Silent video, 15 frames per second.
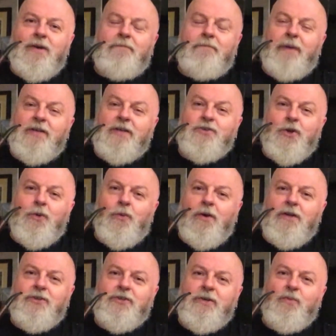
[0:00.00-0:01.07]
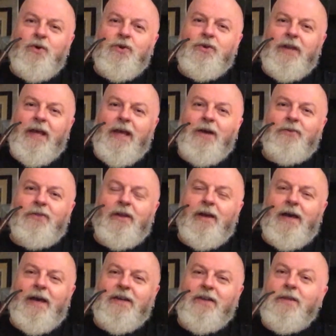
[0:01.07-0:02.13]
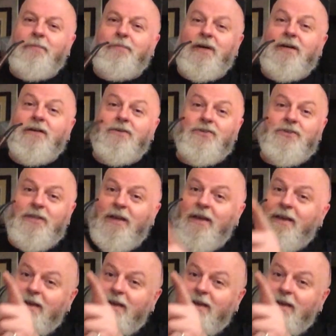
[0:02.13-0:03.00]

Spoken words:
to have better quality wood now than I had in the past.